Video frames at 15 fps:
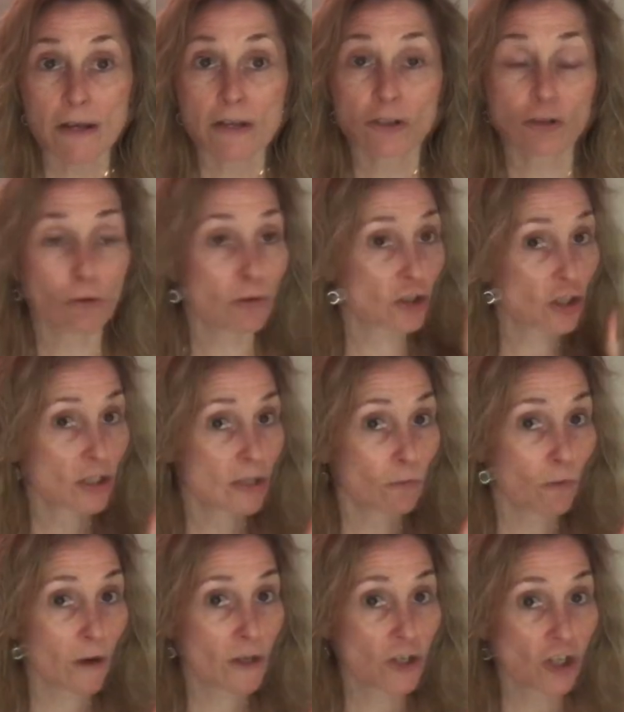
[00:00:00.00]
So just the
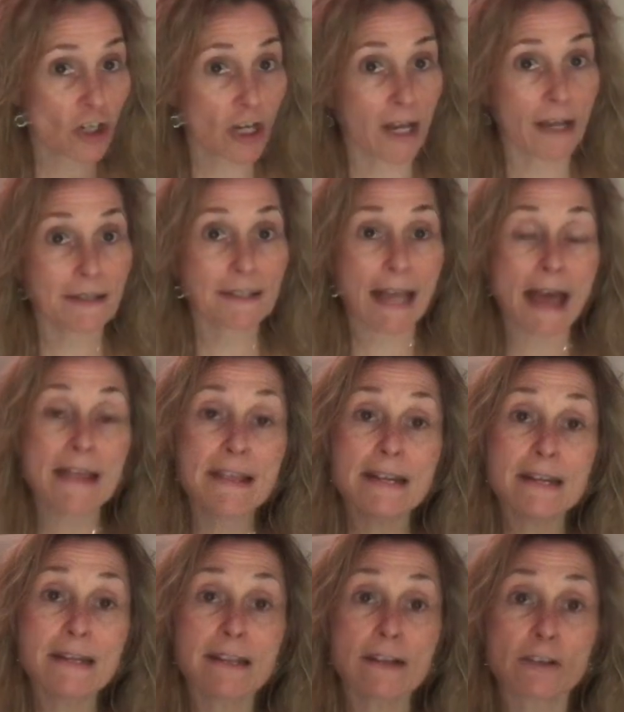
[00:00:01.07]
one chance, and then
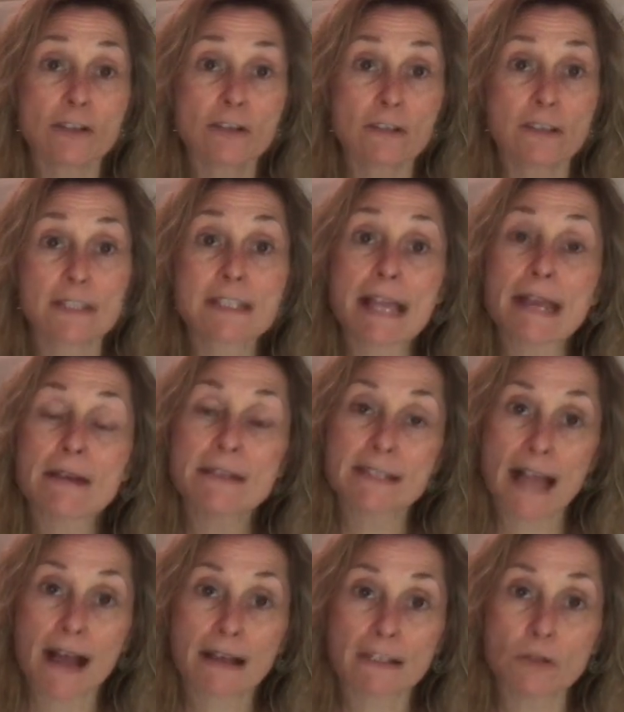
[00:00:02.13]
in there you can say
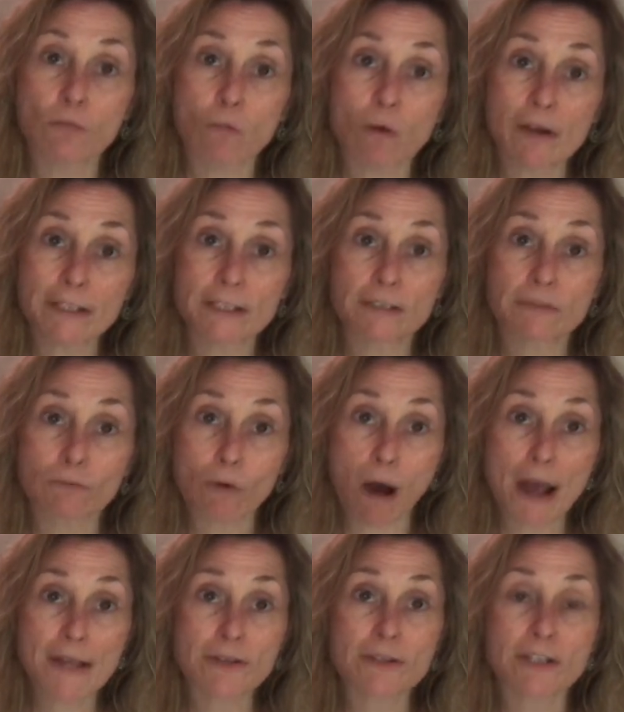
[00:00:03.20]
exactly what you're,
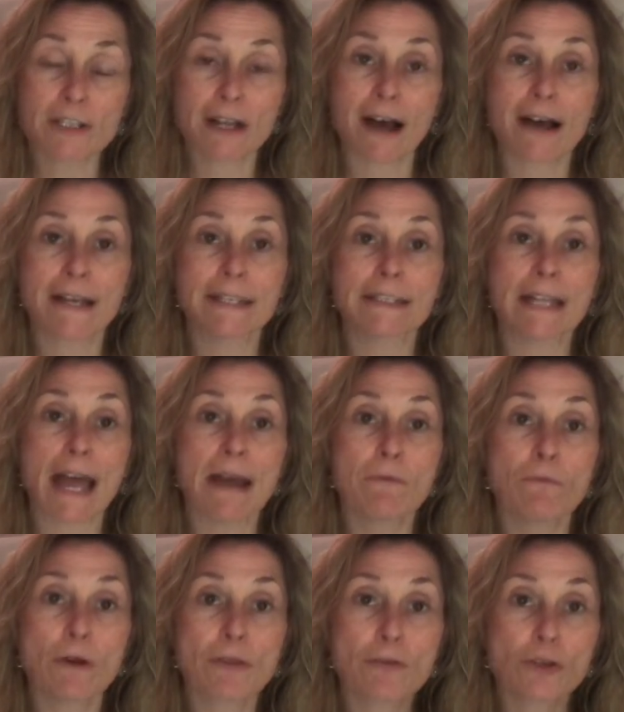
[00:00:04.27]
why you're denying, and
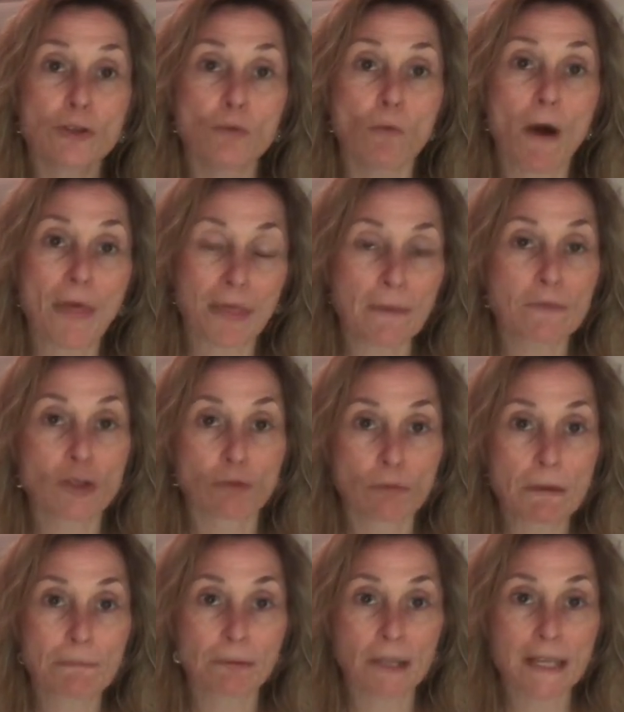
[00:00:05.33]
whether you want them to
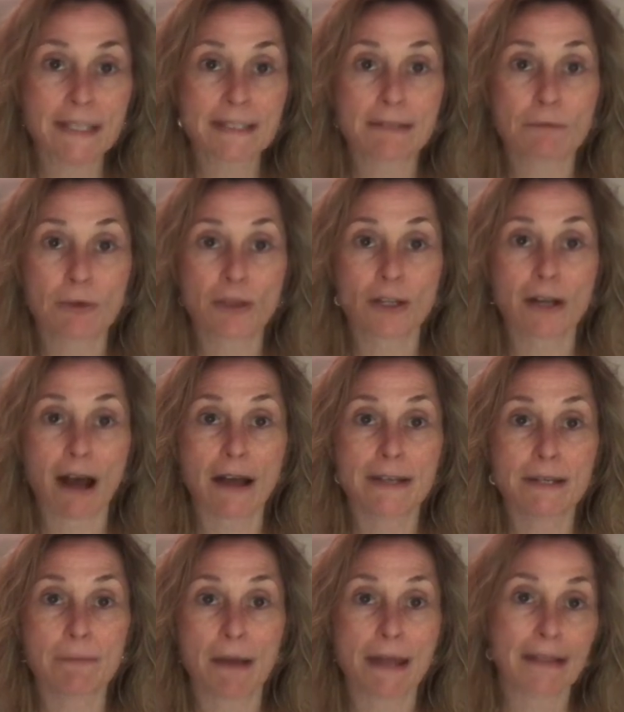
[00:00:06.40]
replace it with an
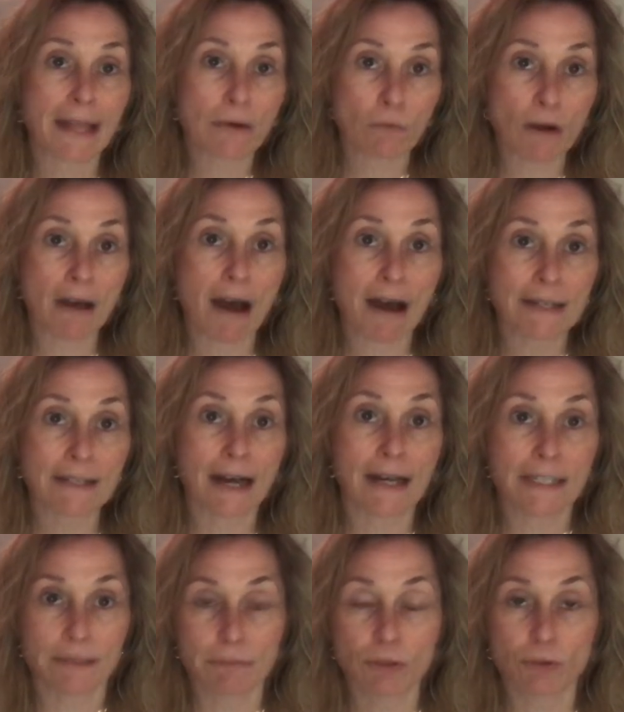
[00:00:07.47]
item, and like what kind of
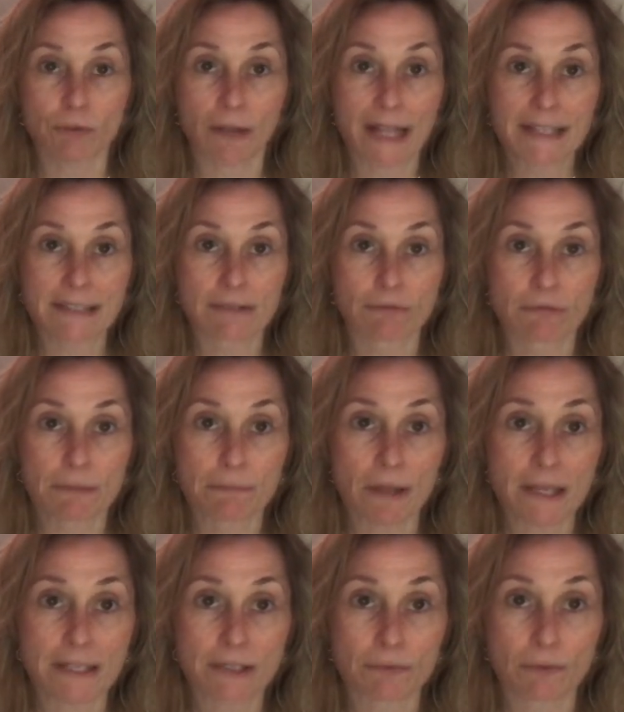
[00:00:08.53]
item you like to
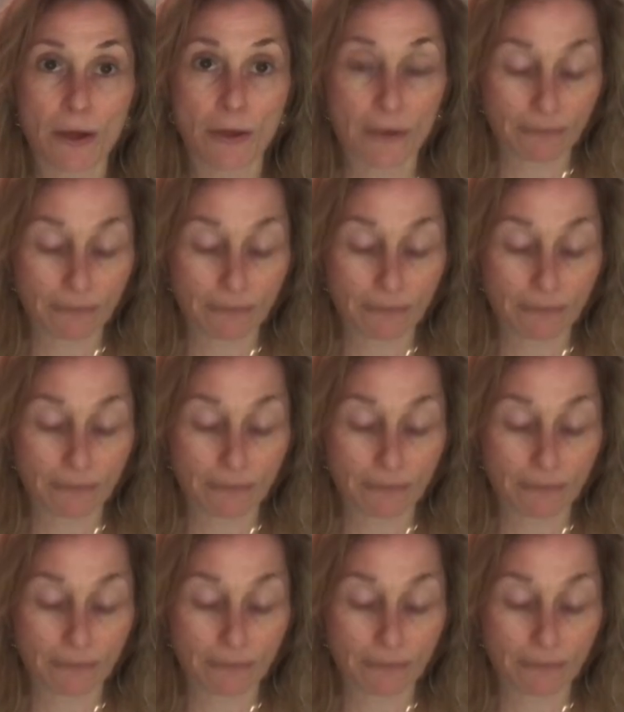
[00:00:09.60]
replace it with.